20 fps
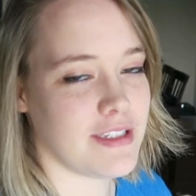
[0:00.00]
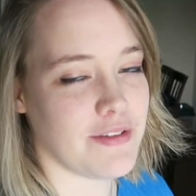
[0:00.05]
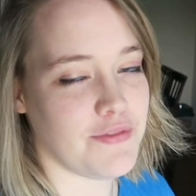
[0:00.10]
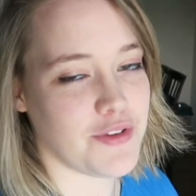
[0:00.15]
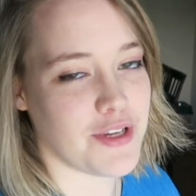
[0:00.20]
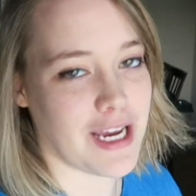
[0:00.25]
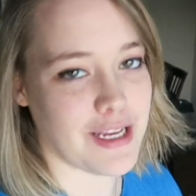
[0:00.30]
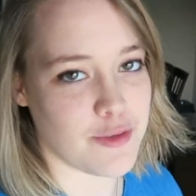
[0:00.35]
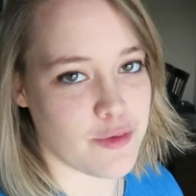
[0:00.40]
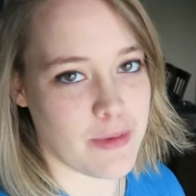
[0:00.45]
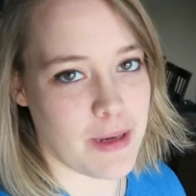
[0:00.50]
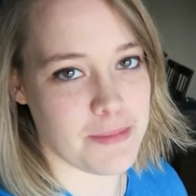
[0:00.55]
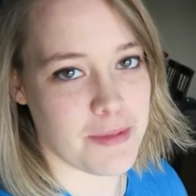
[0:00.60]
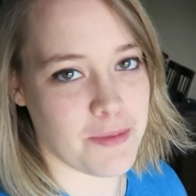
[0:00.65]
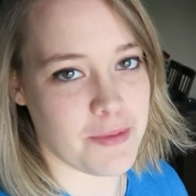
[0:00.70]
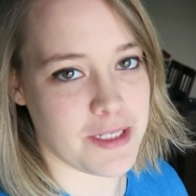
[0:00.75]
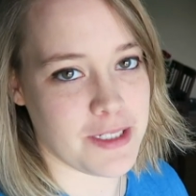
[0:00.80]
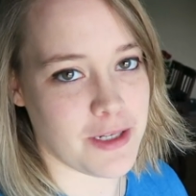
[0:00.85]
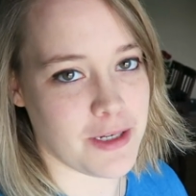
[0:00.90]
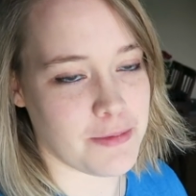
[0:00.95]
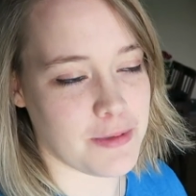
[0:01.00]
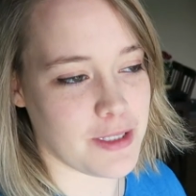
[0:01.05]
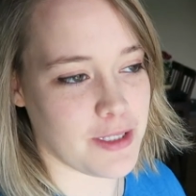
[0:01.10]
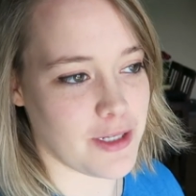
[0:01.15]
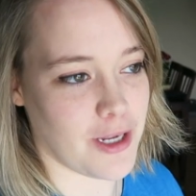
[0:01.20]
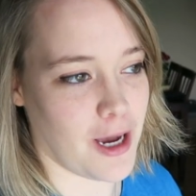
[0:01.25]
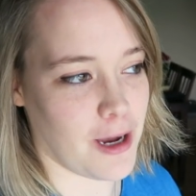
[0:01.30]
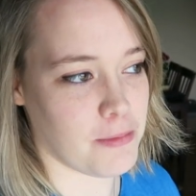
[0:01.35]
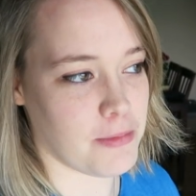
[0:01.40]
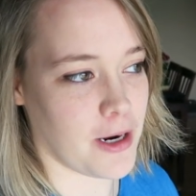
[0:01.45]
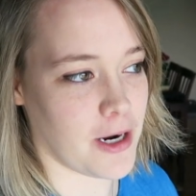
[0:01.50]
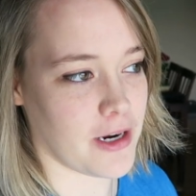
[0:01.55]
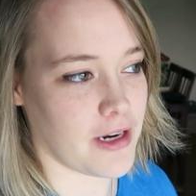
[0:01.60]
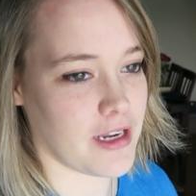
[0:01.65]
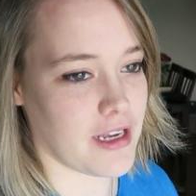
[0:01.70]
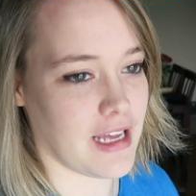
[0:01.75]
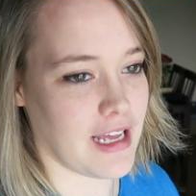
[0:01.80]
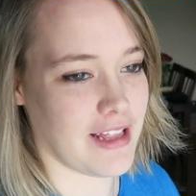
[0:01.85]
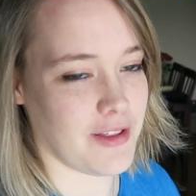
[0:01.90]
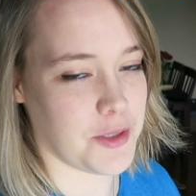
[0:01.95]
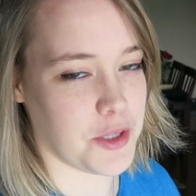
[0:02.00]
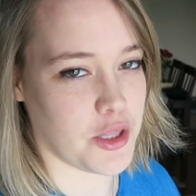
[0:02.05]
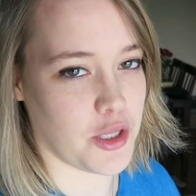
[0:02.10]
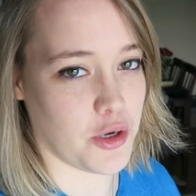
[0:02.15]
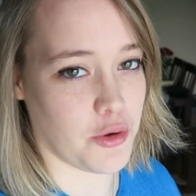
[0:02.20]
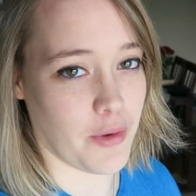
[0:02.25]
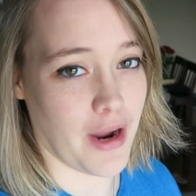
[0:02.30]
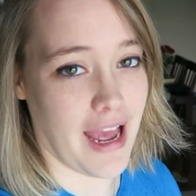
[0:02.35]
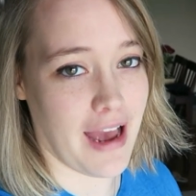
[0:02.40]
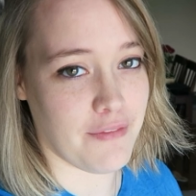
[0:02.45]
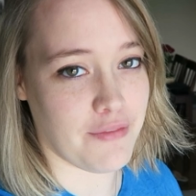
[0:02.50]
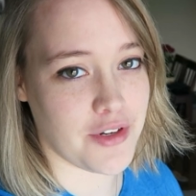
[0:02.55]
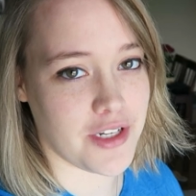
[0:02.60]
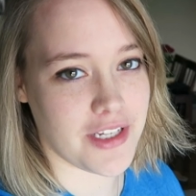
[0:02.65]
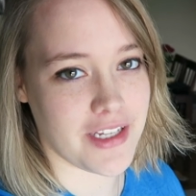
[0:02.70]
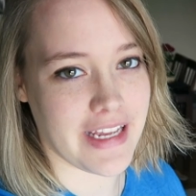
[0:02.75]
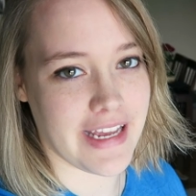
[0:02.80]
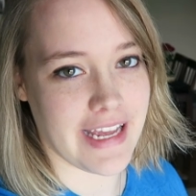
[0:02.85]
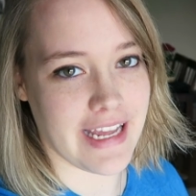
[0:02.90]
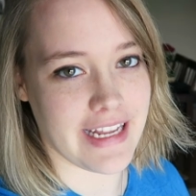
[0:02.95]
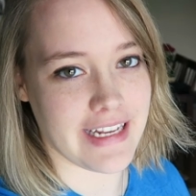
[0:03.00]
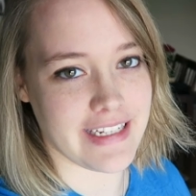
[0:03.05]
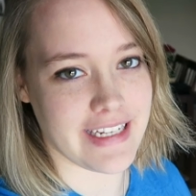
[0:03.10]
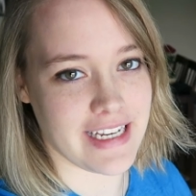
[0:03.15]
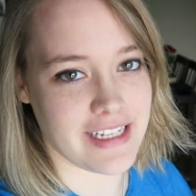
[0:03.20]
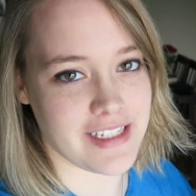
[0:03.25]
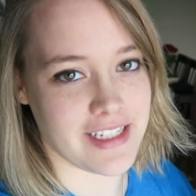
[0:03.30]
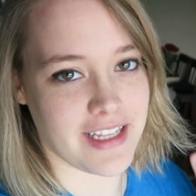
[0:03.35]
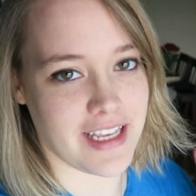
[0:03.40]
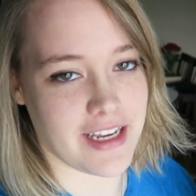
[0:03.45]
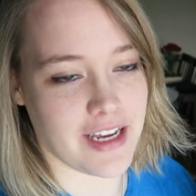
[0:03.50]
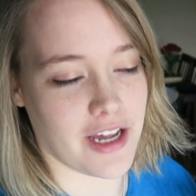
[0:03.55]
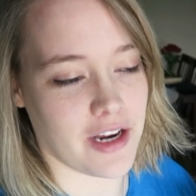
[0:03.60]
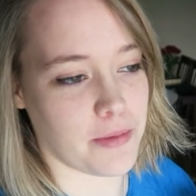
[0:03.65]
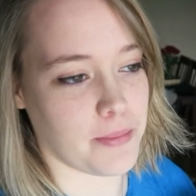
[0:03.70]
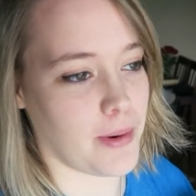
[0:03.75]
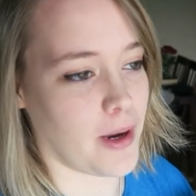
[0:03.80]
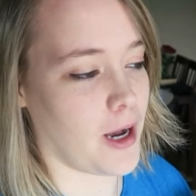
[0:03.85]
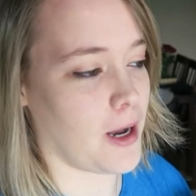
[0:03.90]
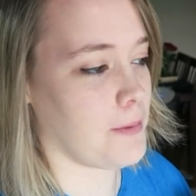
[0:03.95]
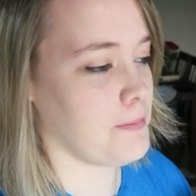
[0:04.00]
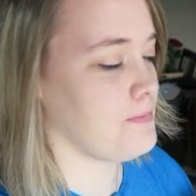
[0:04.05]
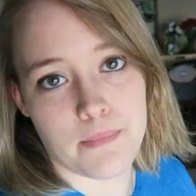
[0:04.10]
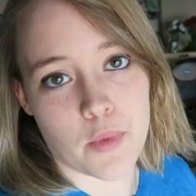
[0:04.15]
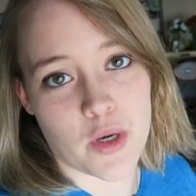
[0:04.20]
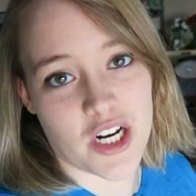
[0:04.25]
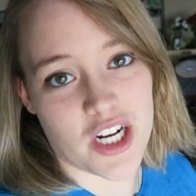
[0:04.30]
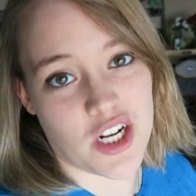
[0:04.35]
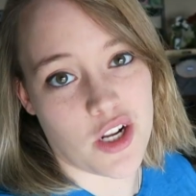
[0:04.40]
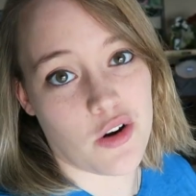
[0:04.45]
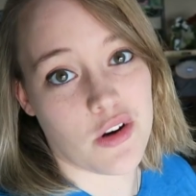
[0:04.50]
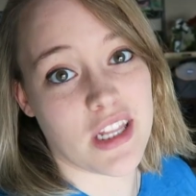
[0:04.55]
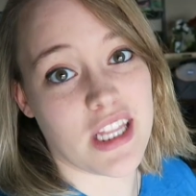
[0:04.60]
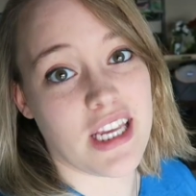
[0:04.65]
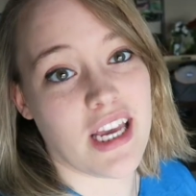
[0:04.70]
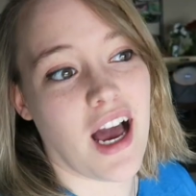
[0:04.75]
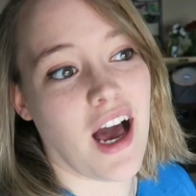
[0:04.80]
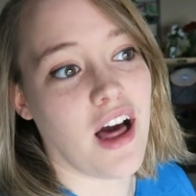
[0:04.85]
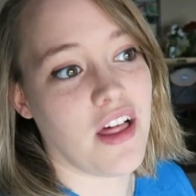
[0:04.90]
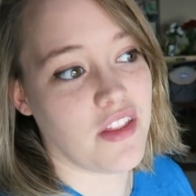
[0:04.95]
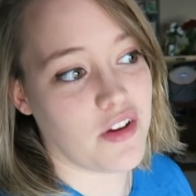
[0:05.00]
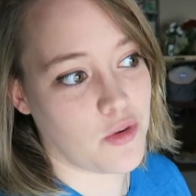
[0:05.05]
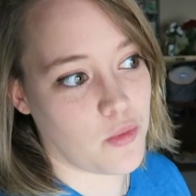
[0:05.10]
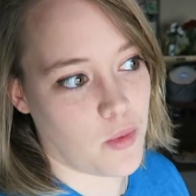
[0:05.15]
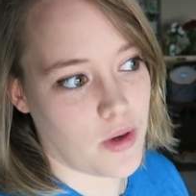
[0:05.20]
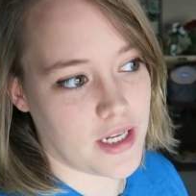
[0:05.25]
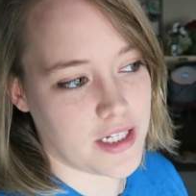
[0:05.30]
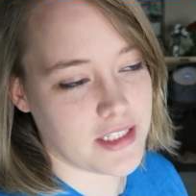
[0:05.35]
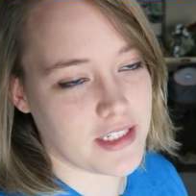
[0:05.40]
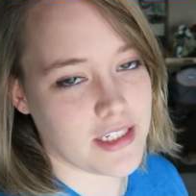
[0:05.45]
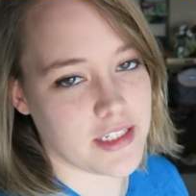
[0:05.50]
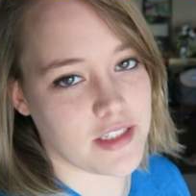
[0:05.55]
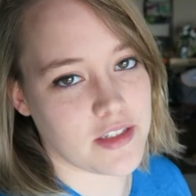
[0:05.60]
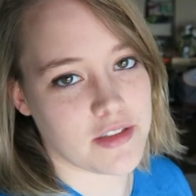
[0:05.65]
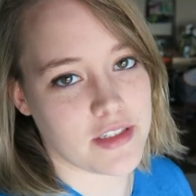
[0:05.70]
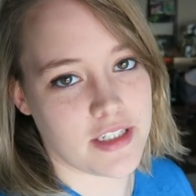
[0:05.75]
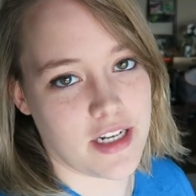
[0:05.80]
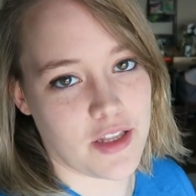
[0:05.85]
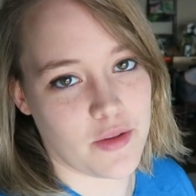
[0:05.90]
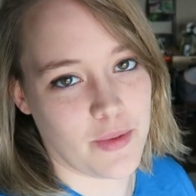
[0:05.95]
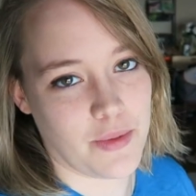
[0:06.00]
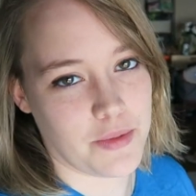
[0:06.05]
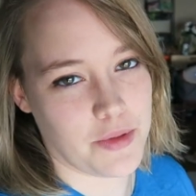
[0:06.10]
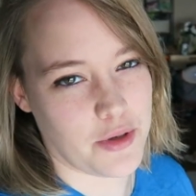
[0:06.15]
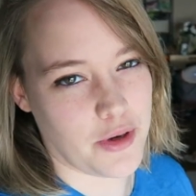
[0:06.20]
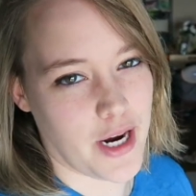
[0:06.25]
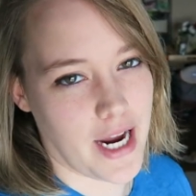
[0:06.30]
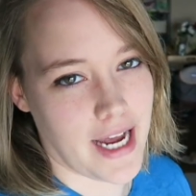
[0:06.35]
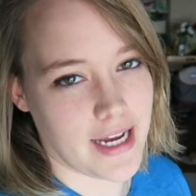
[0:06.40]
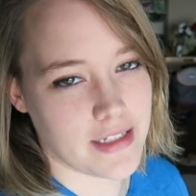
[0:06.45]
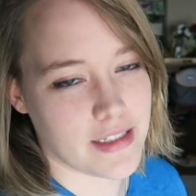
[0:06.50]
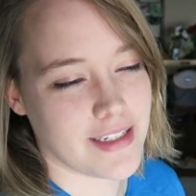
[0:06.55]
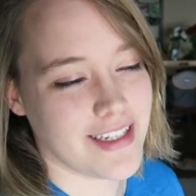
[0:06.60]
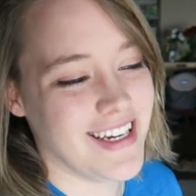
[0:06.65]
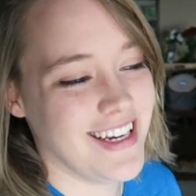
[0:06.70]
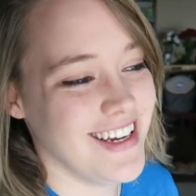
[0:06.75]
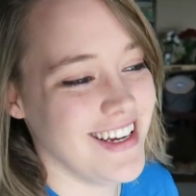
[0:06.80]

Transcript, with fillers: if you guys remember, we took them to the dog park with the gravel and Daisy like cut her paw. And we're gonna go to the other one because there's another one with grass.